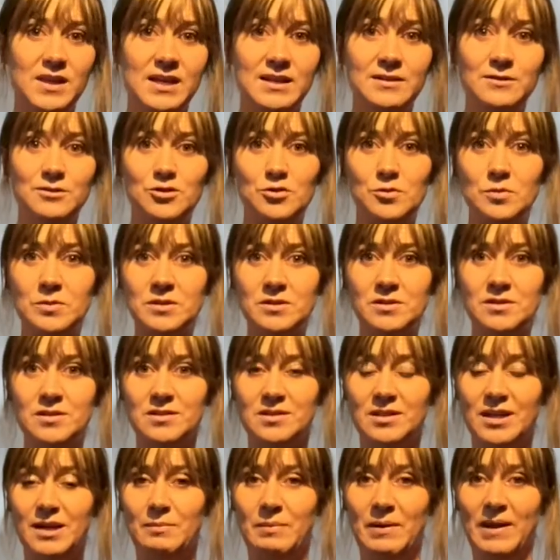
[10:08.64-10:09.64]
instruments
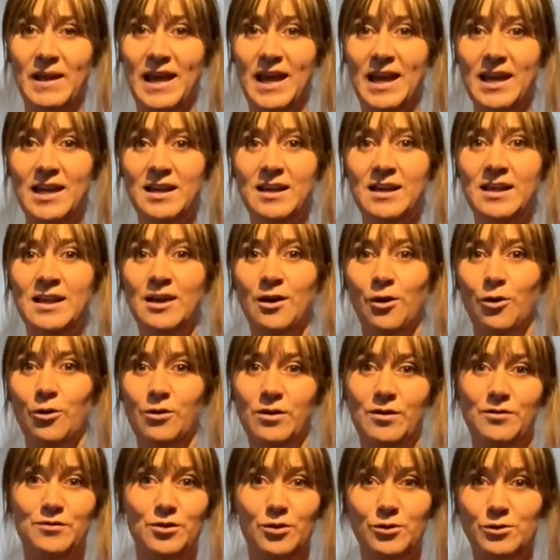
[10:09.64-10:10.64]
that I play,
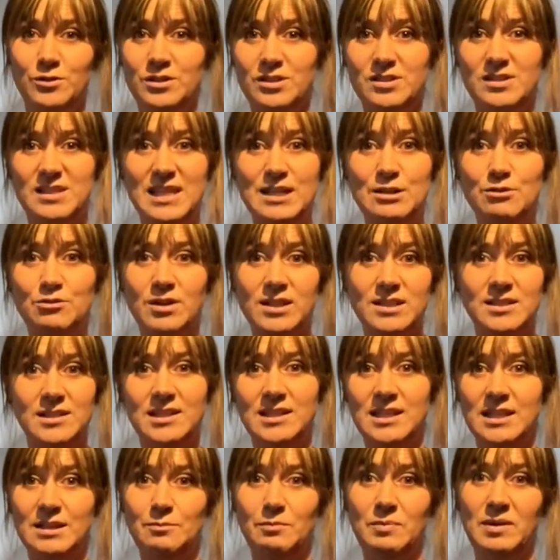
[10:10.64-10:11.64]
or if you're just
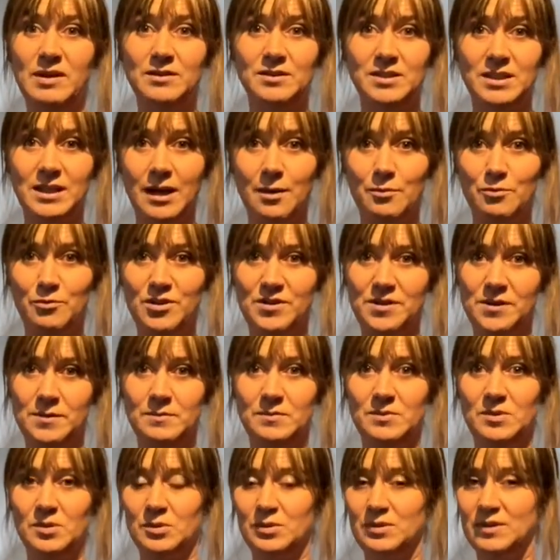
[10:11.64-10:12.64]
interested in building up
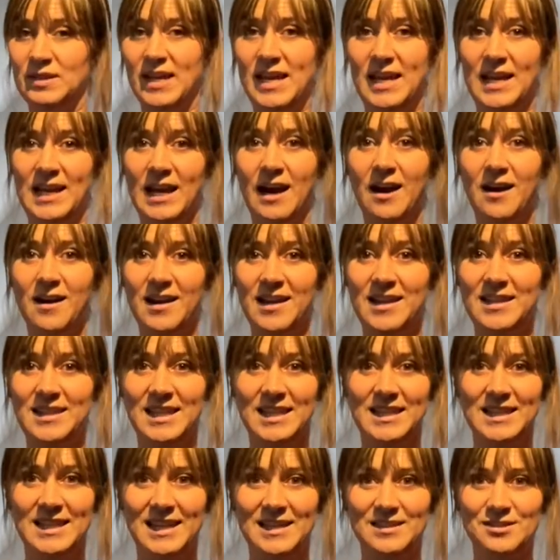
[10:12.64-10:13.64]
rhythms or saying hi,
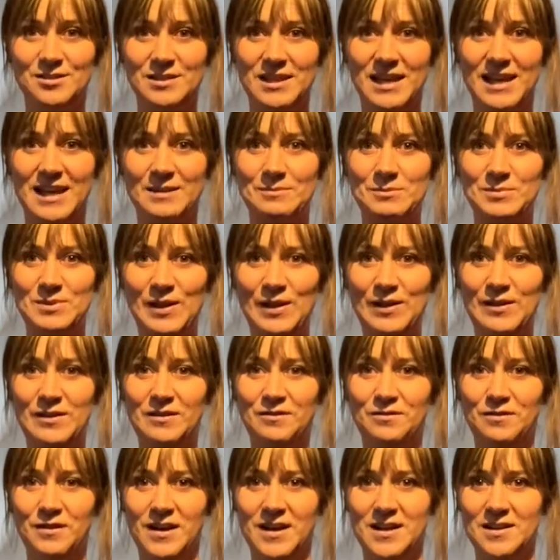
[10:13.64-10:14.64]
then that's
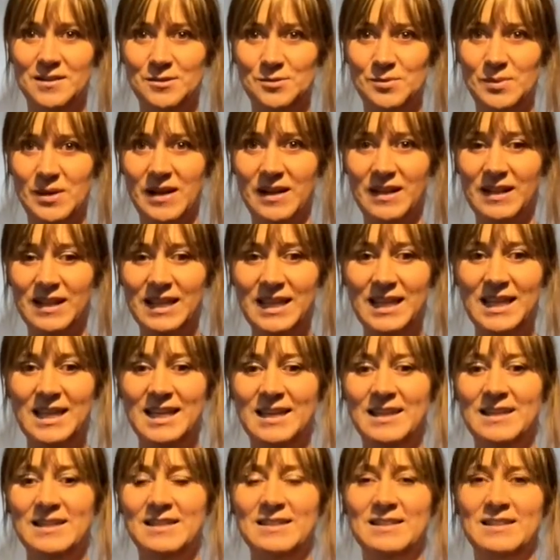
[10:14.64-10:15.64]
absolutely fine as well.
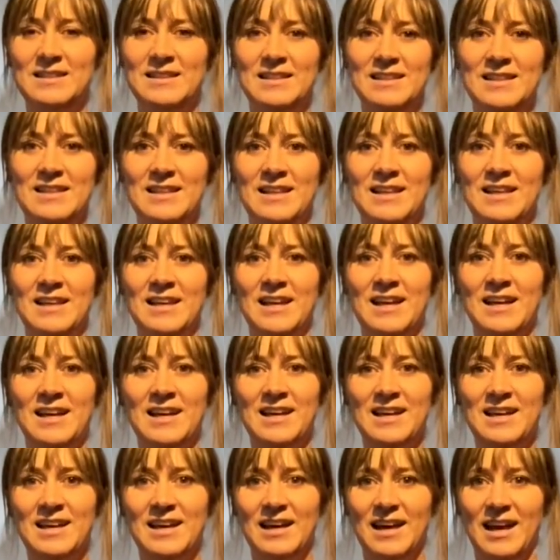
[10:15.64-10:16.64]

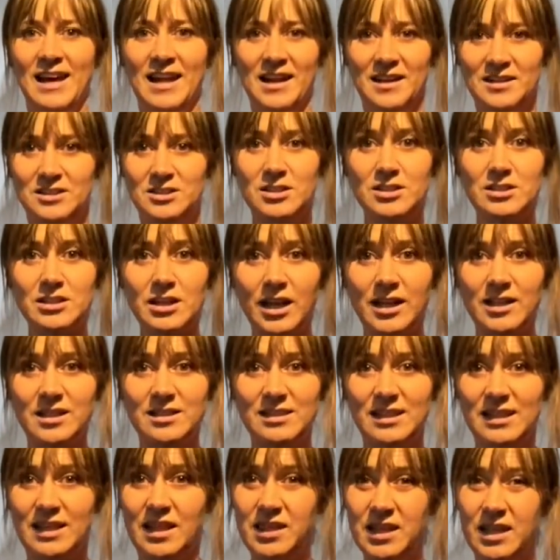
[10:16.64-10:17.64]
I'd just like to
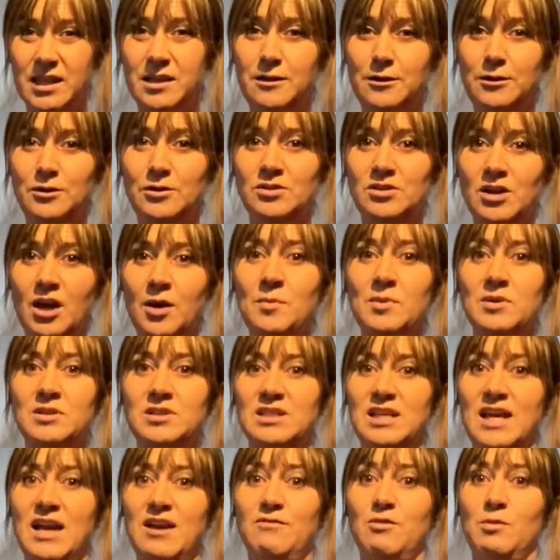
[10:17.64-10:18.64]
say thank you so
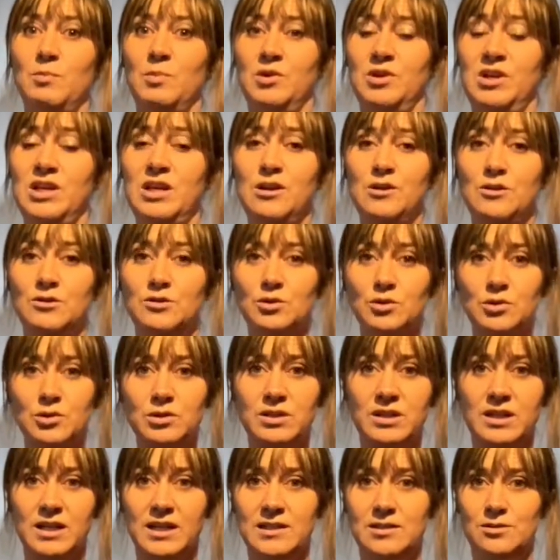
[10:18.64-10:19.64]
much to everybody who's
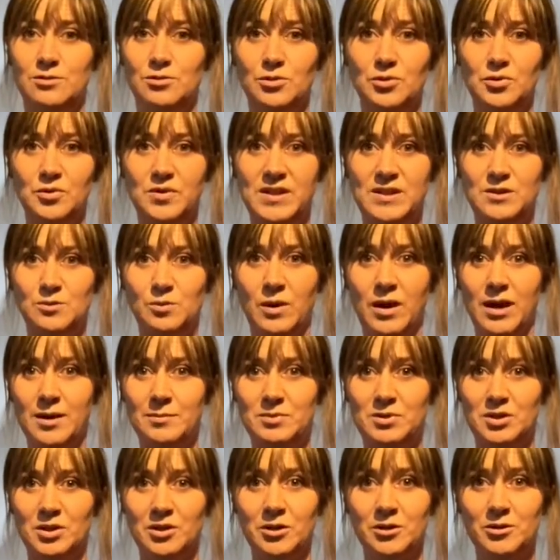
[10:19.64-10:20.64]
organised all these
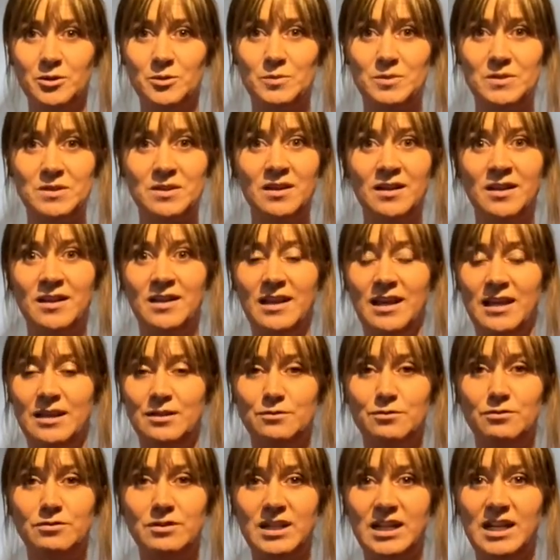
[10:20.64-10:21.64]
workshops.
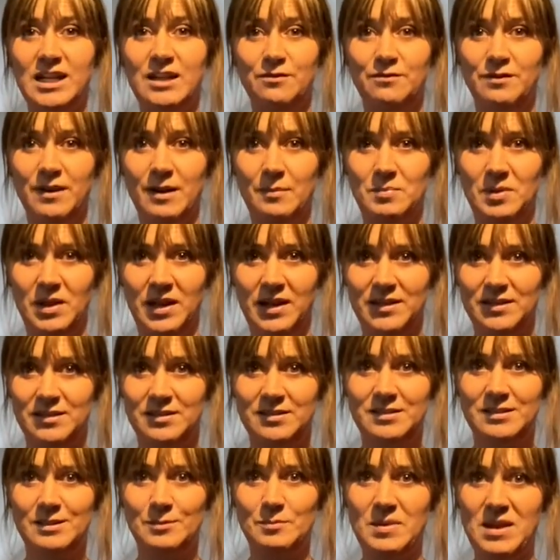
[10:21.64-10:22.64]
It's really
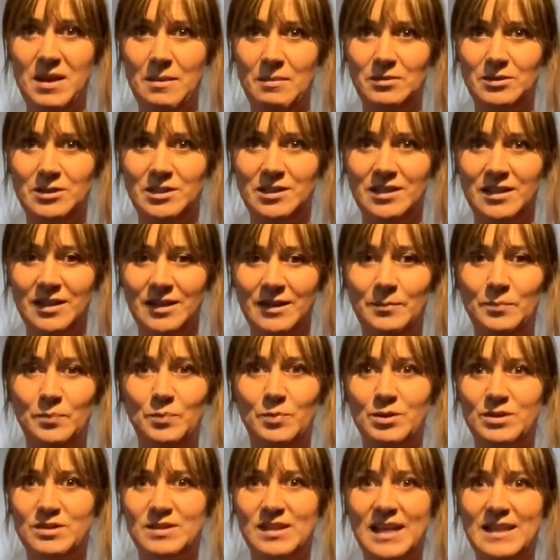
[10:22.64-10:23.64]
fabulous to be able to
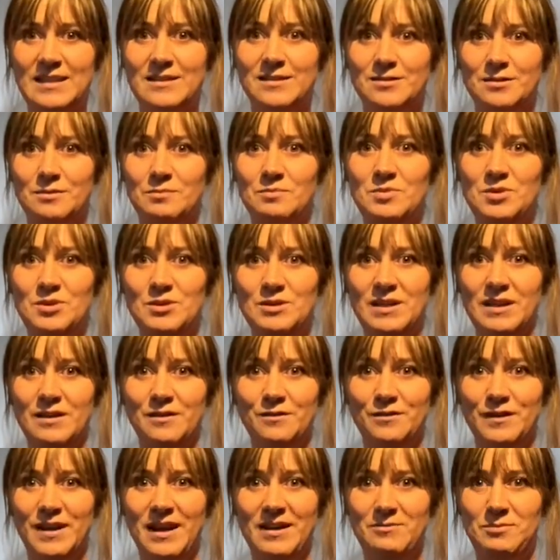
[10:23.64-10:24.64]
present some
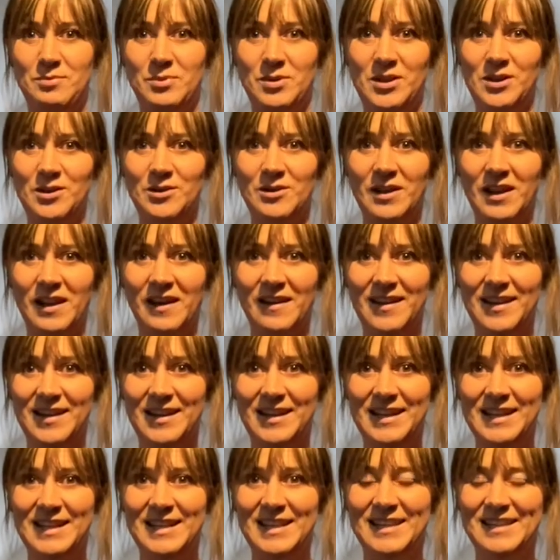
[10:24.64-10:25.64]
music for everybody
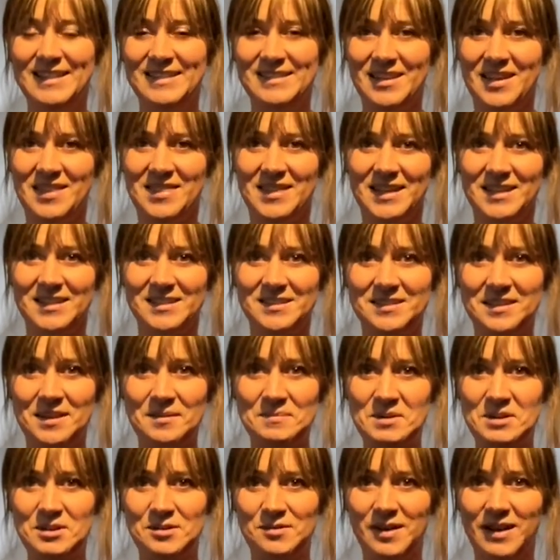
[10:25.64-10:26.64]
online. So thanks so
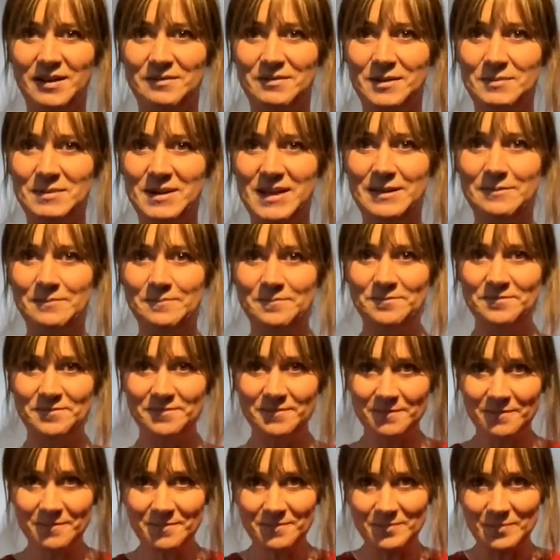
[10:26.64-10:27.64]
much for having me.
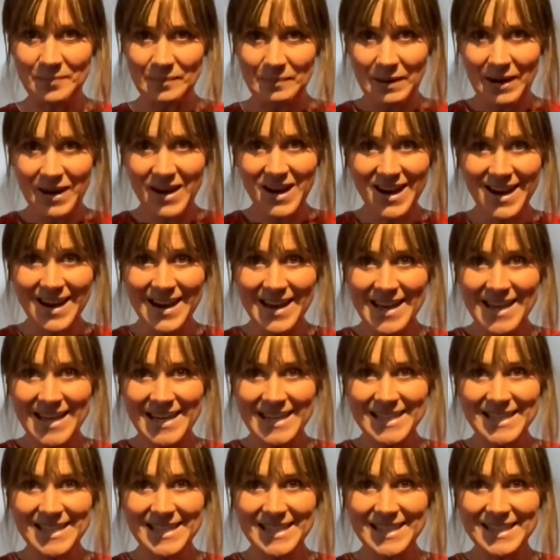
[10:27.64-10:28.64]

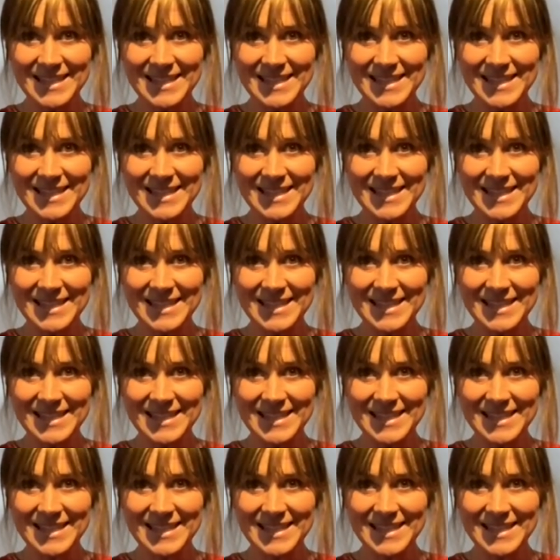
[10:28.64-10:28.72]
Bye.